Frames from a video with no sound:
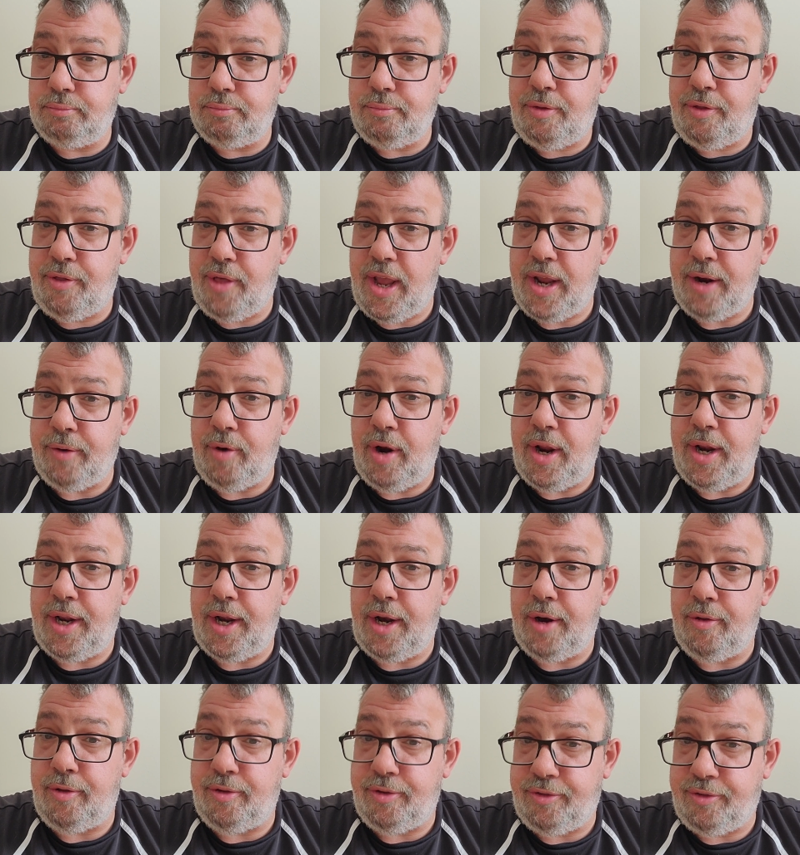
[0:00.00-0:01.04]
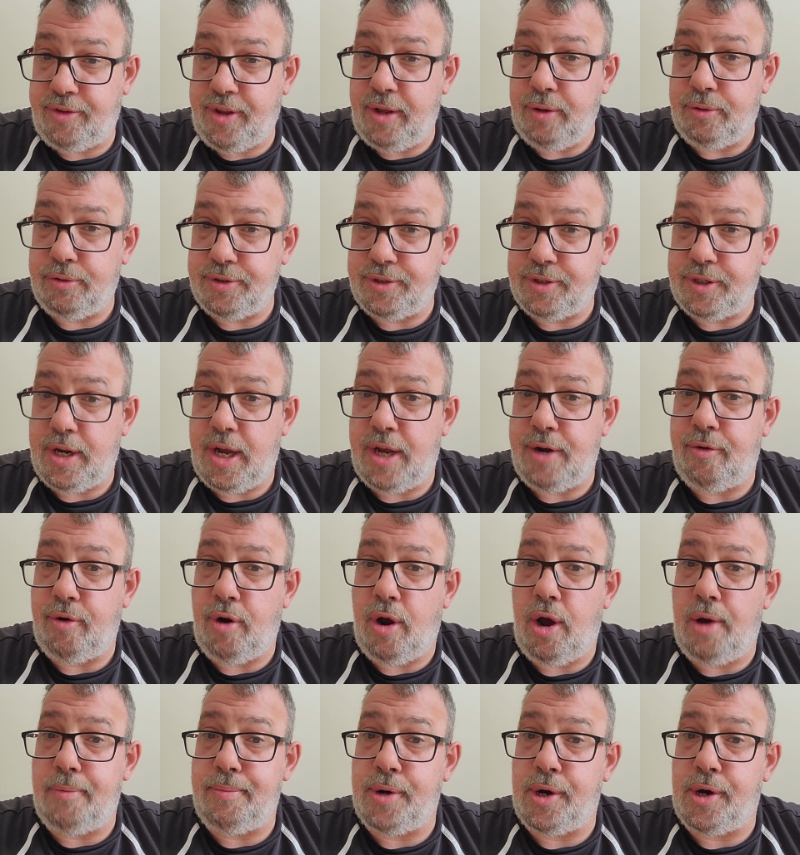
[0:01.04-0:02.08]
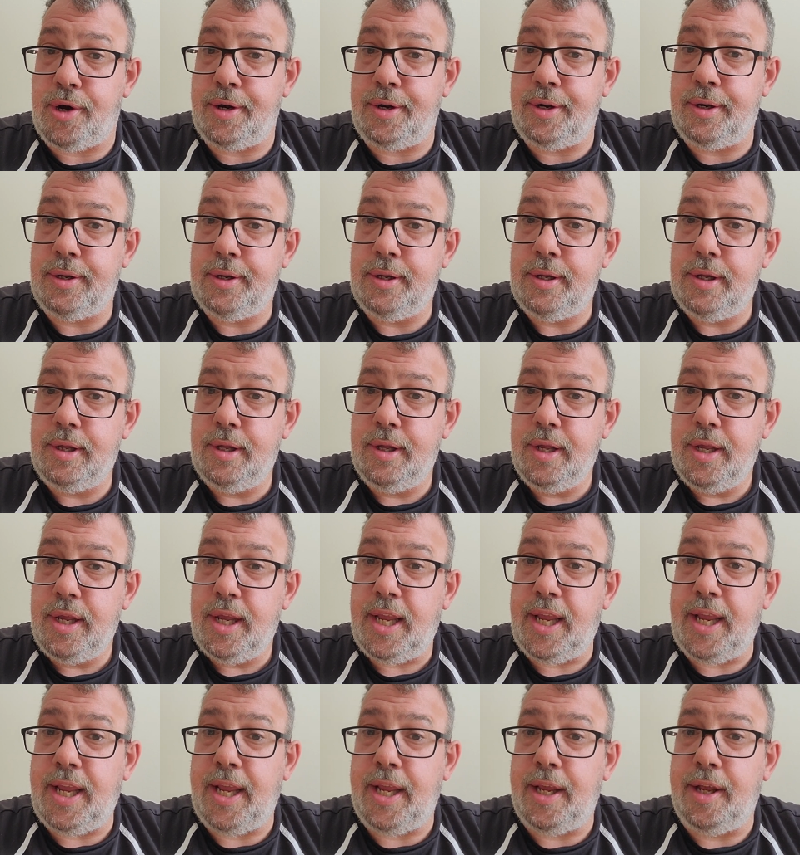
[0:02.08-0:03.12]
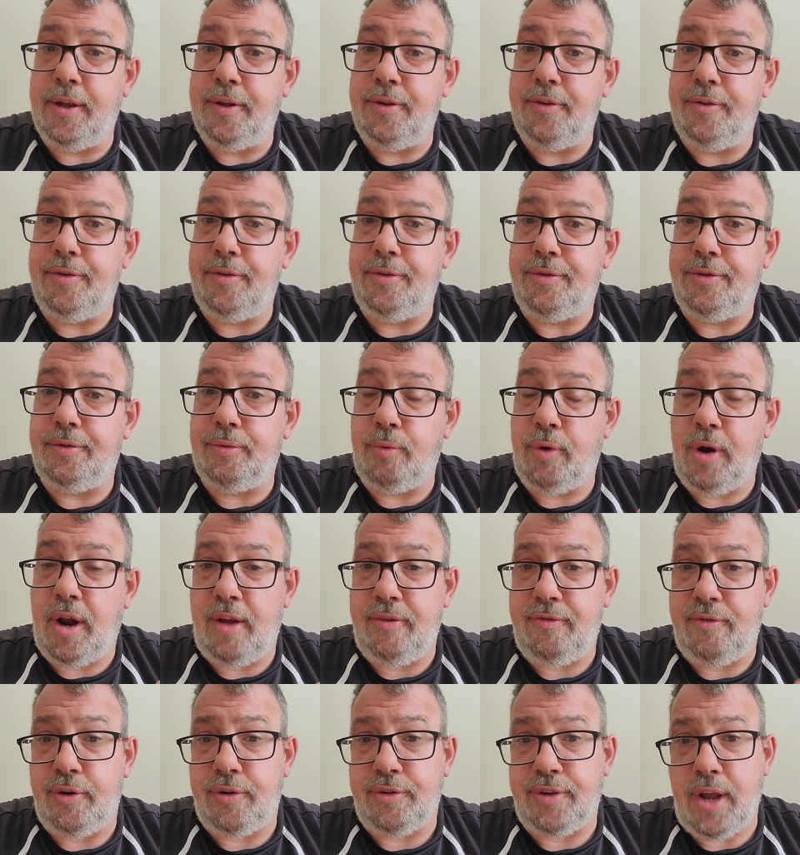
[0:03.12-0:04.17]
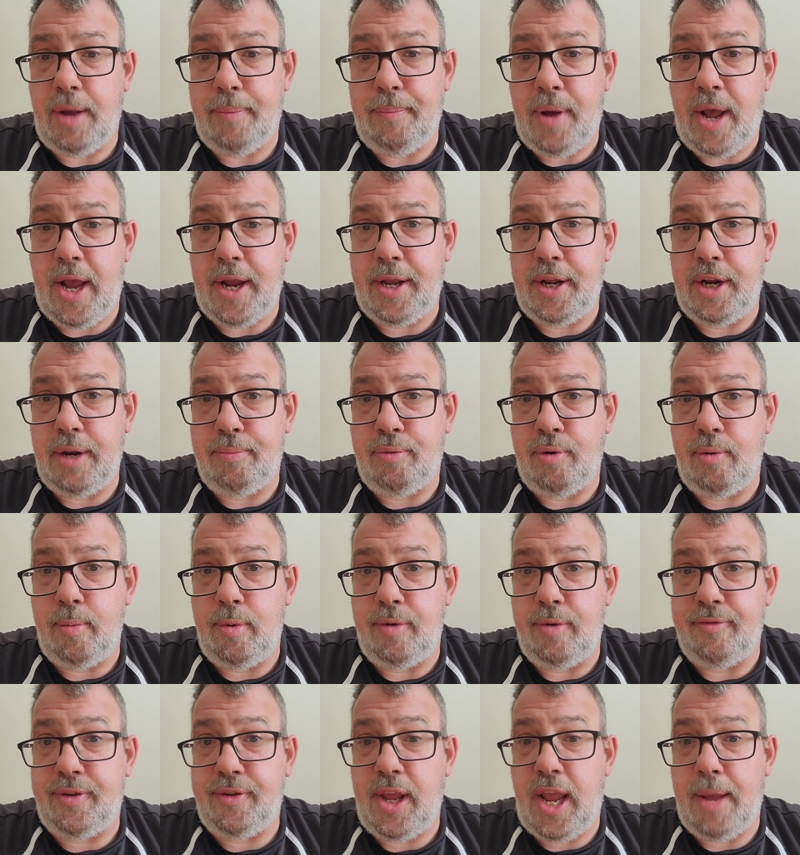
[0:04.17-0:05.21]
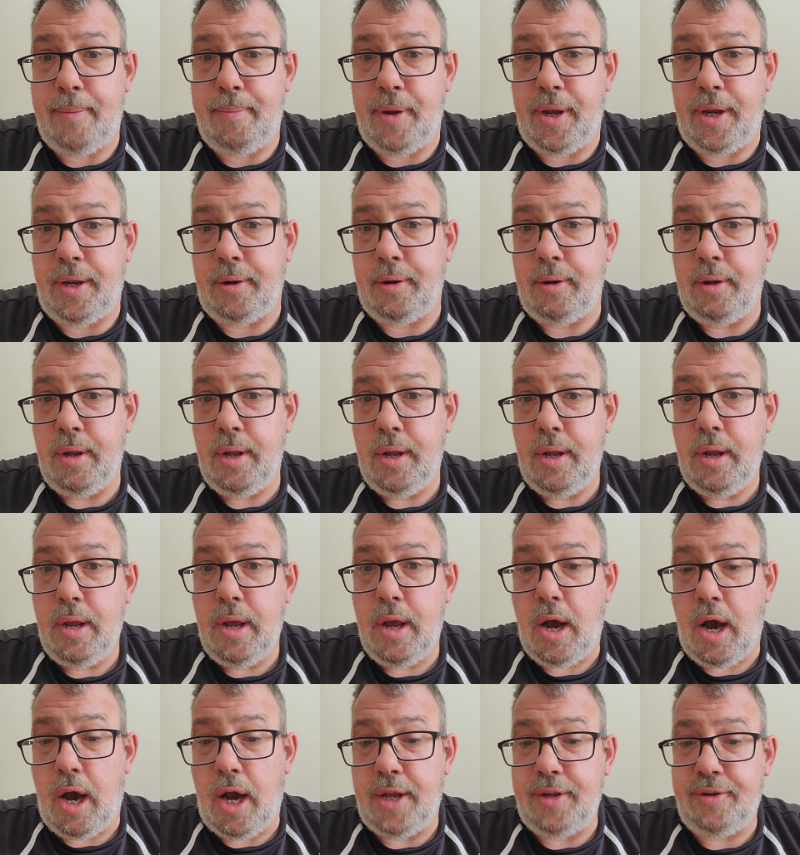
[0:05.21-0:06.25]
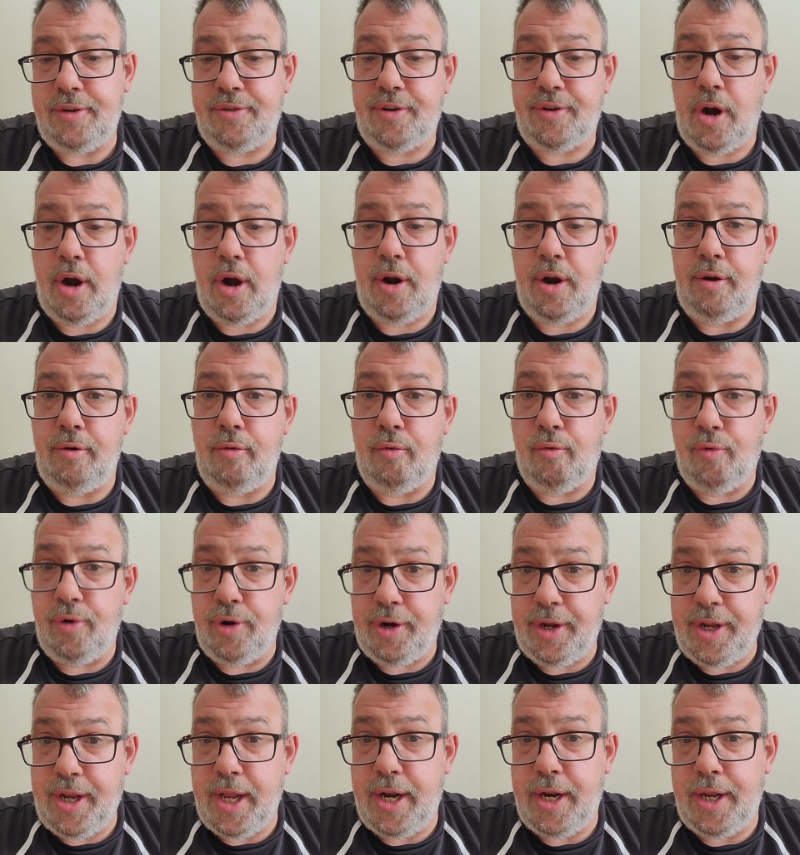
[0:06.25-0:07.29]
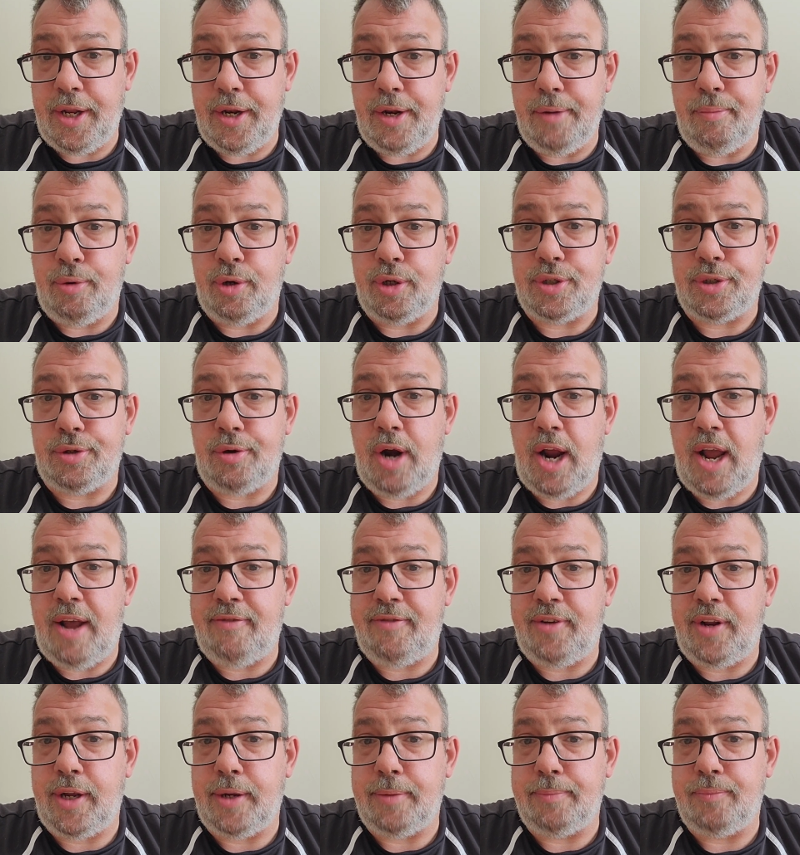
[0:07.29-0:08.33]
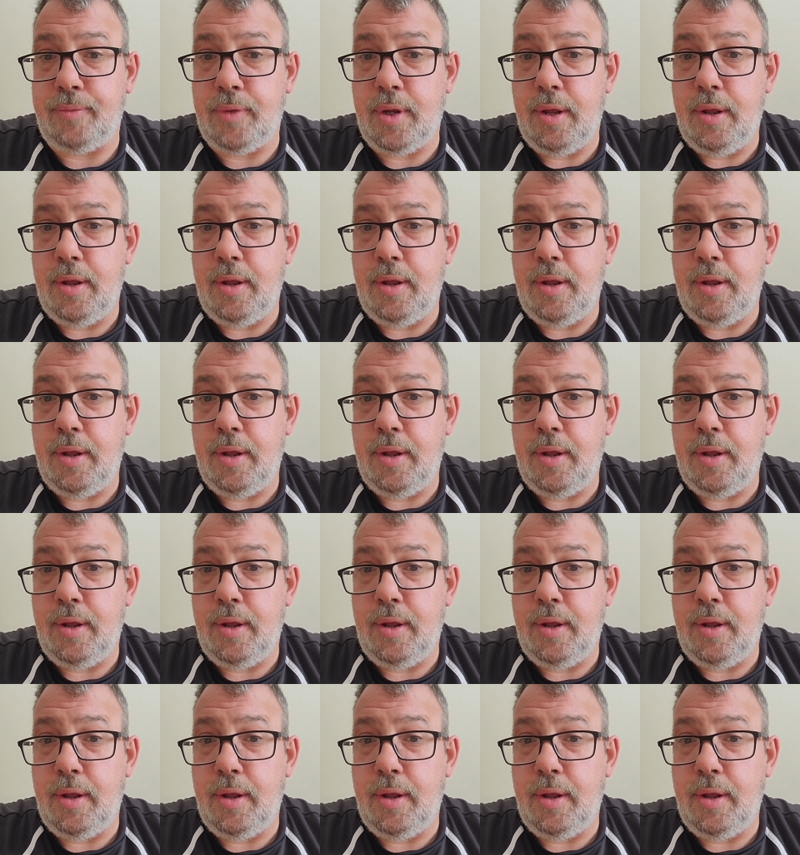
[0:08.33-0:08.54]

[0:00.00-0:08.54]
thing right here, the skills that I draw upon, is when I first got back into primitive camping, I started really getting into bushcrafting.